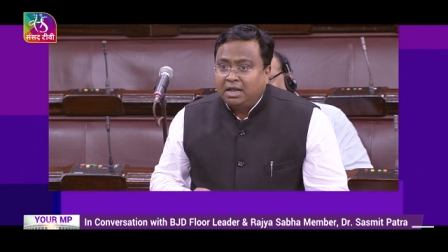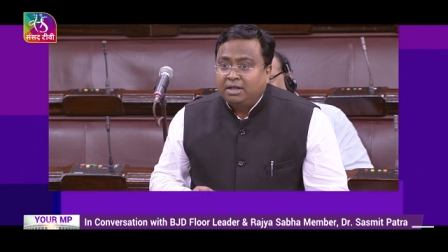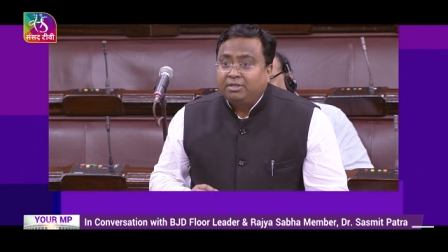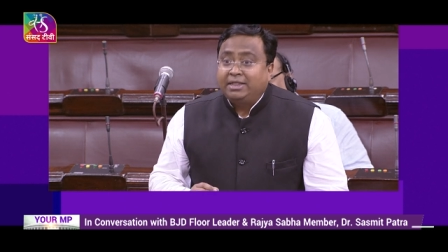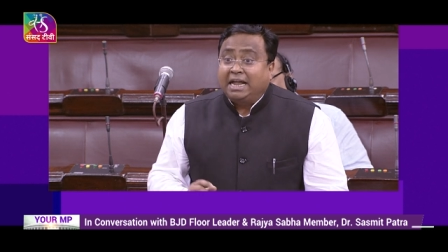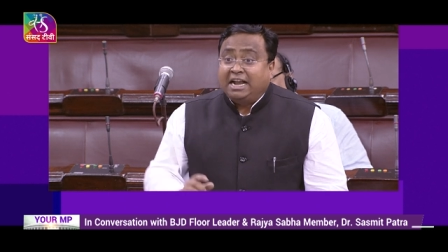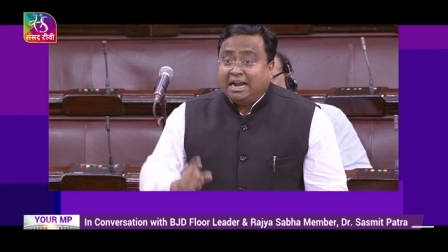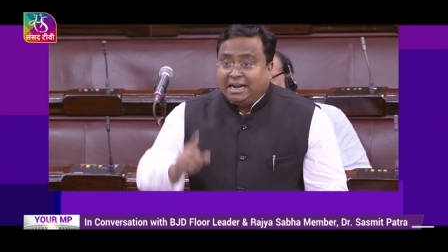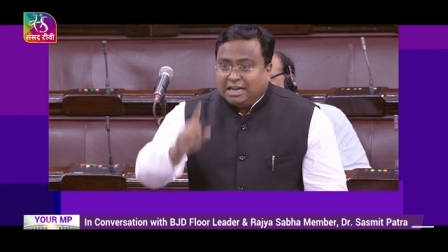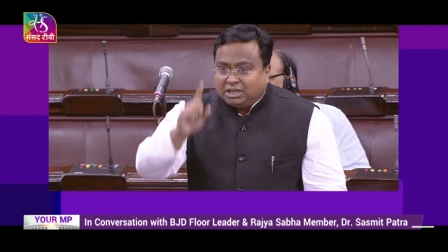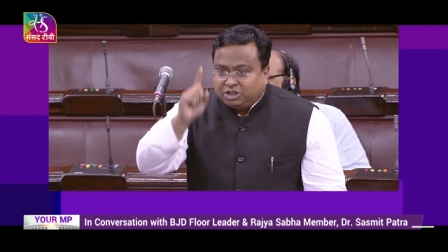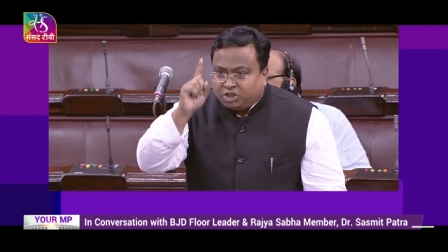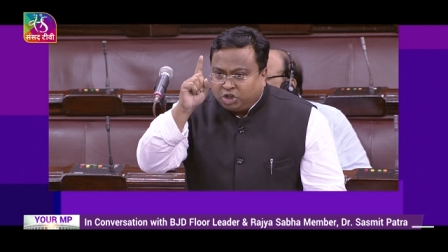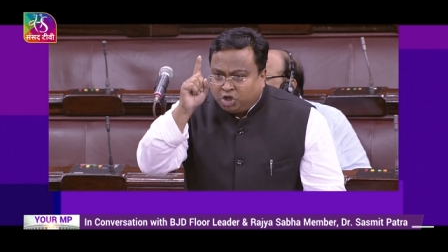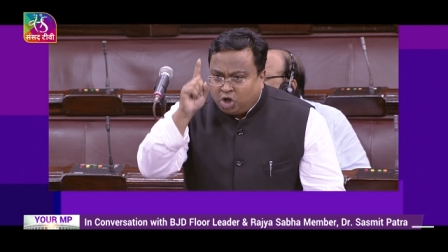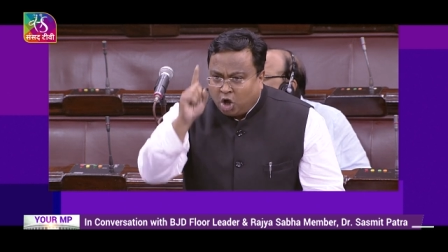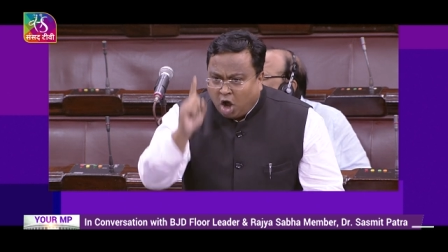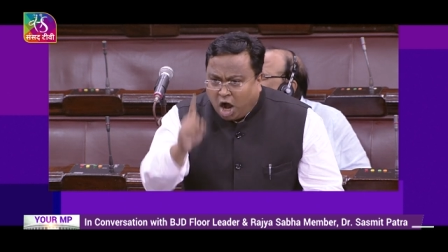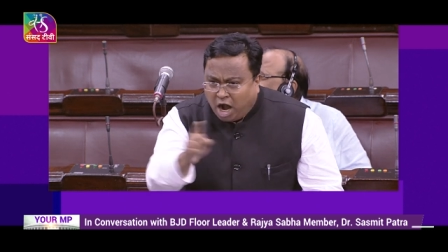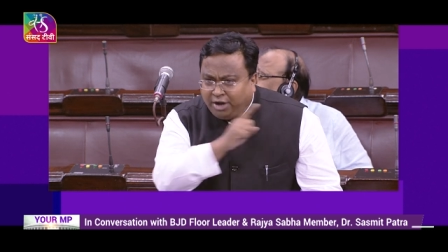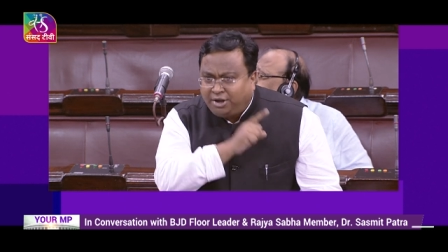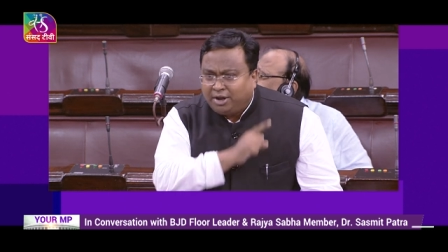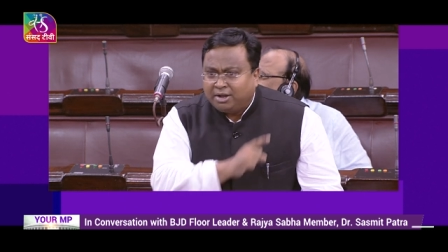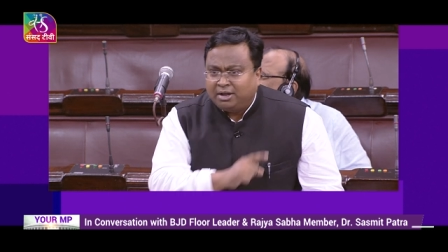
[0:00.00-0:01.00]
that it is
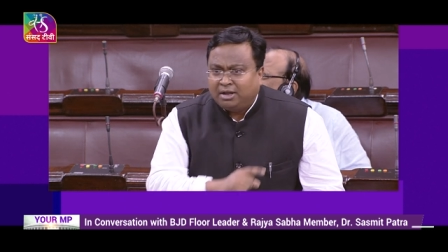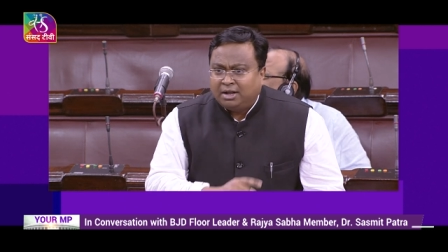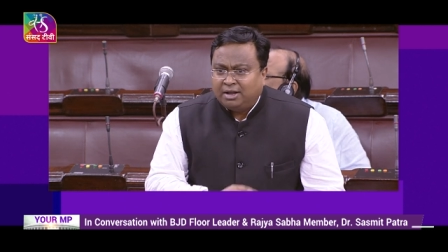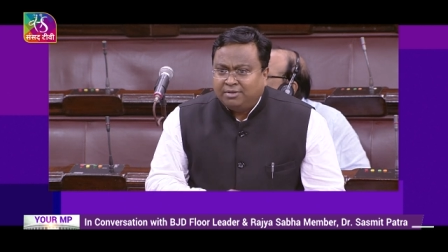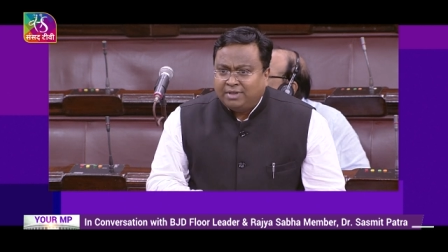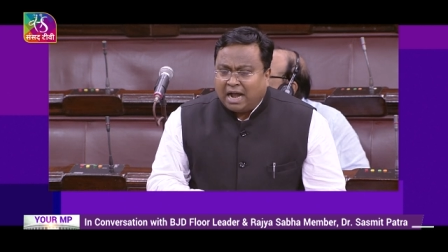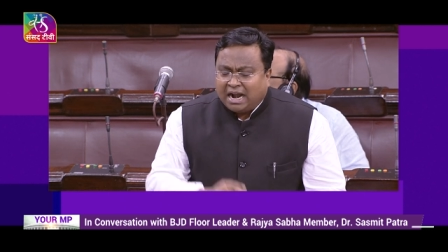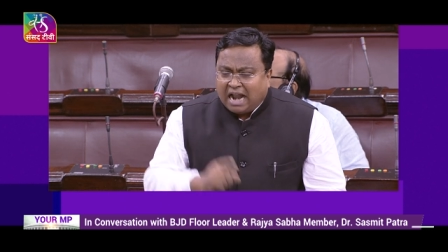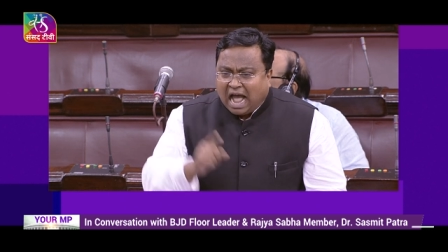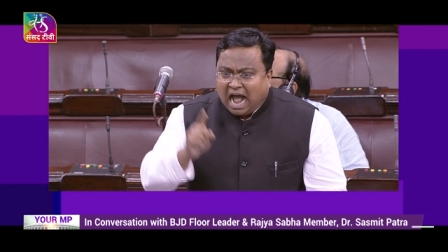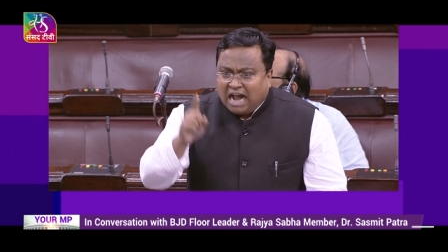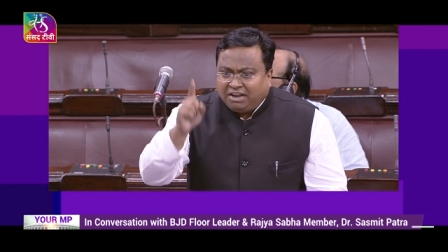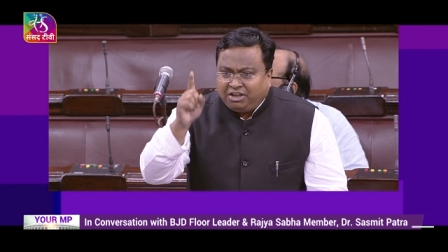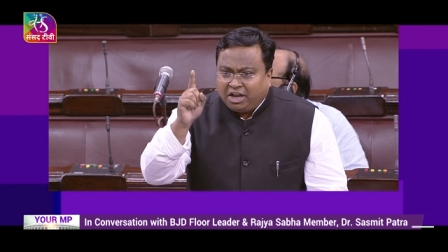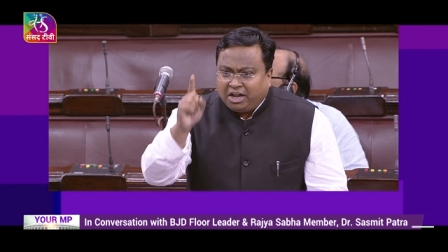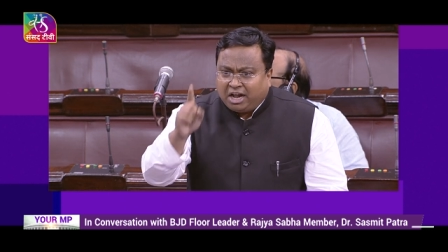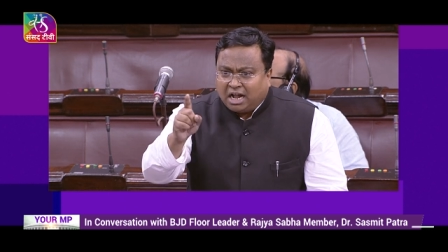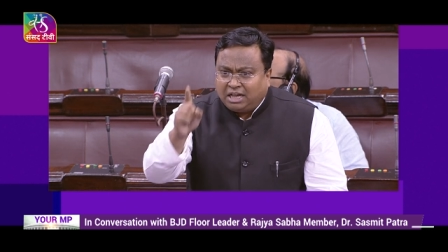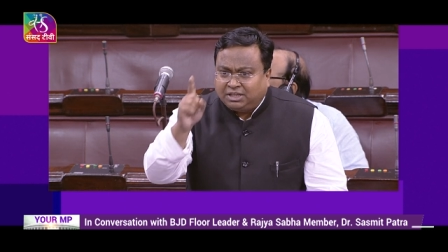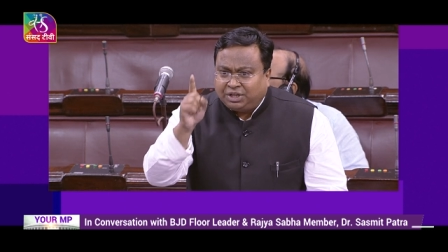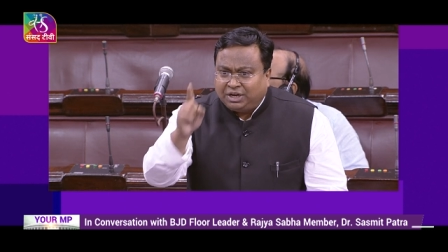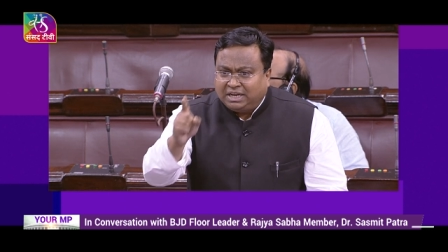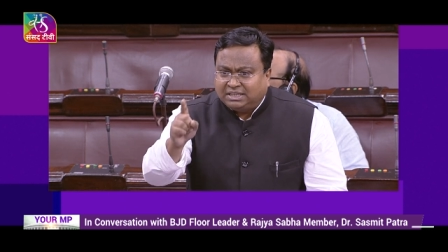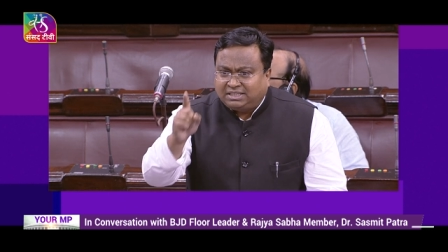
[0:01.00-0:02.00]
good that
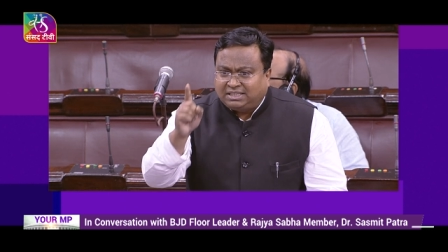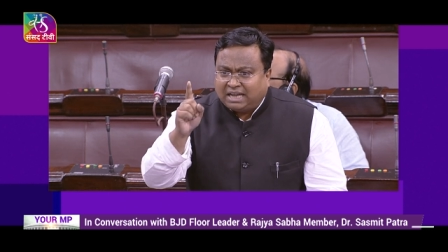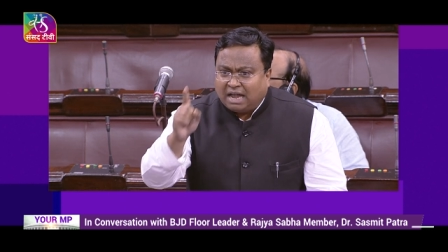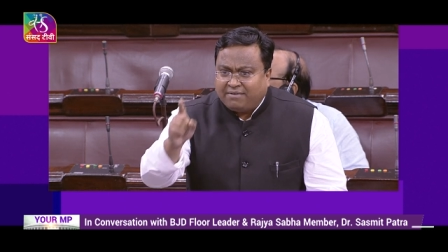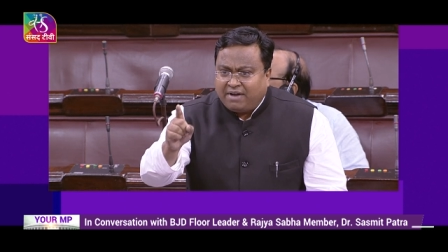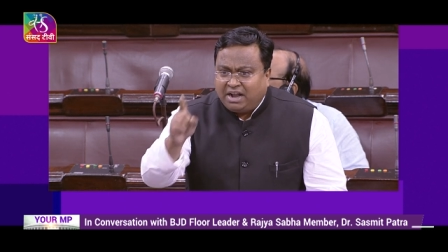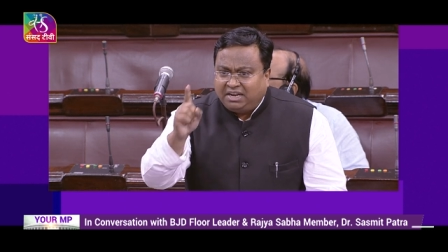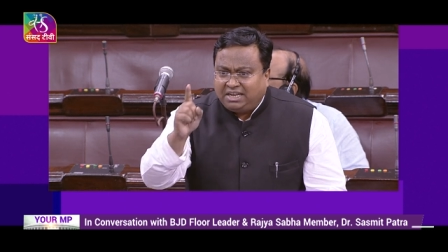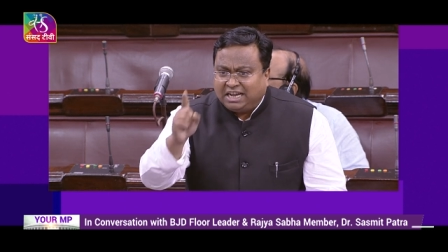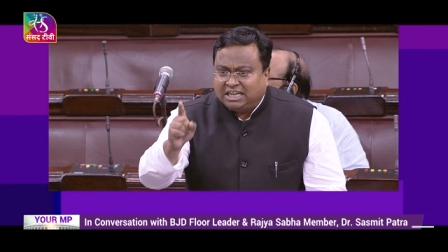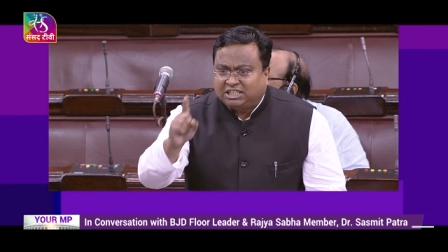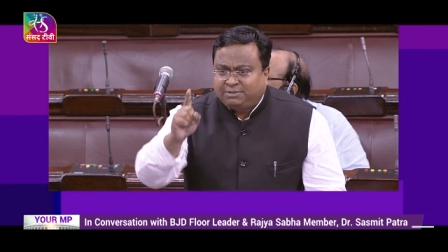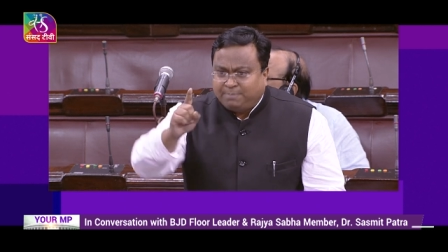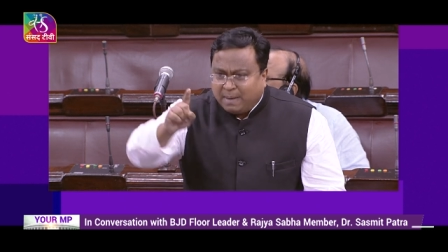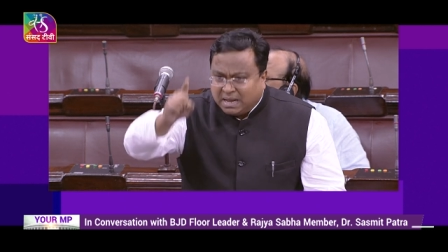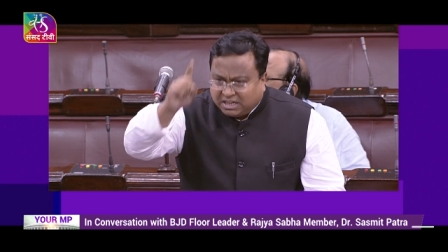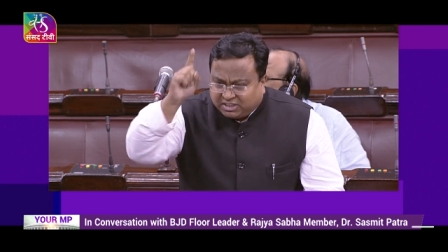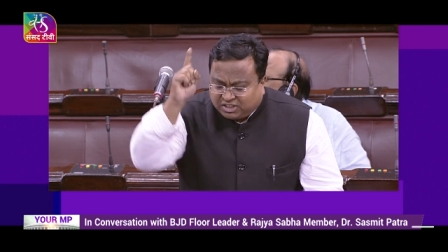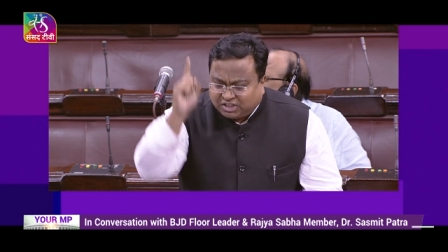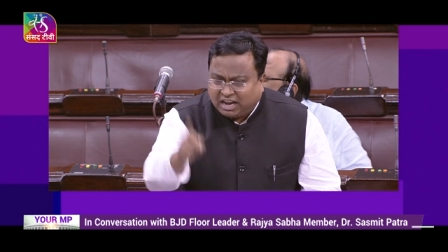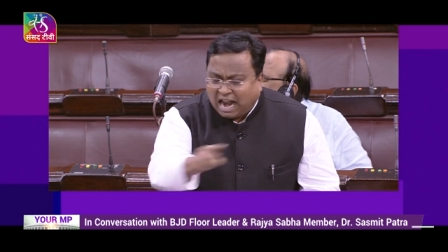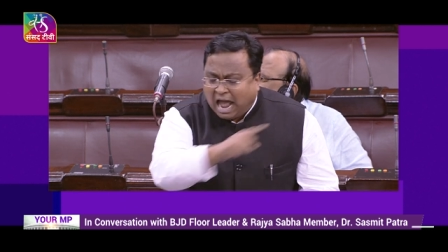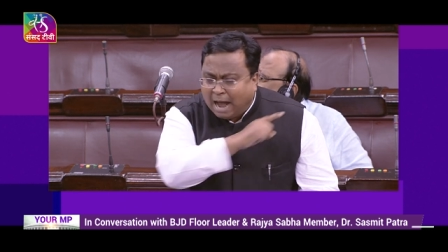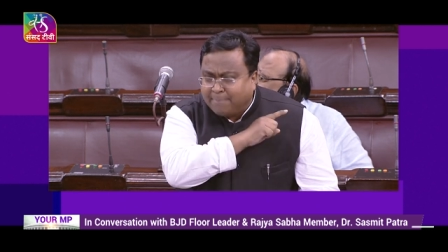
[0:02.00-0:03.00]
Article 370 is being
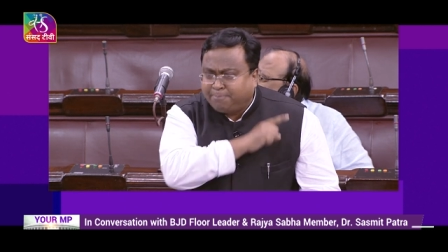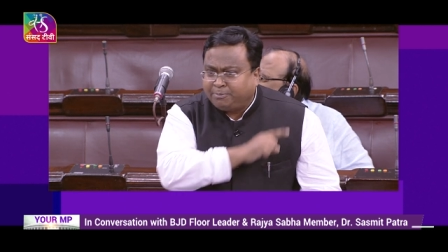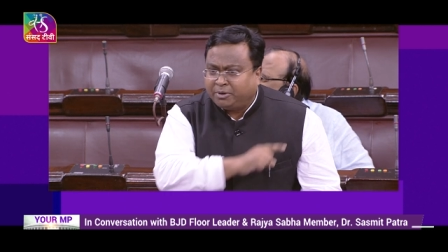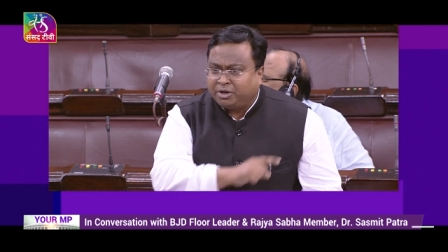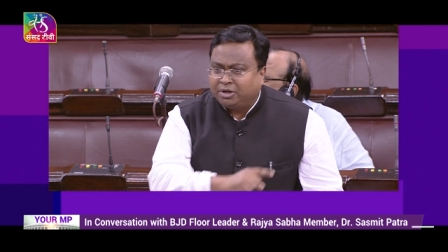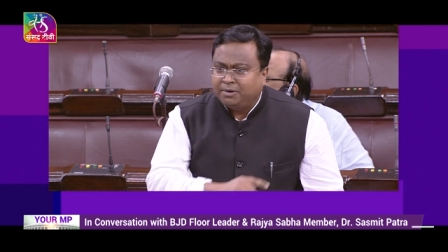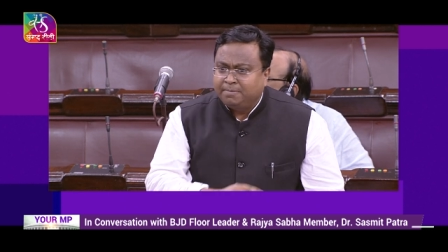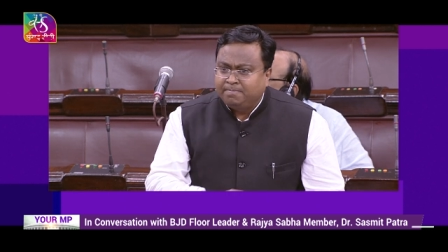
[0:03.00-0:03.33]
scrapped.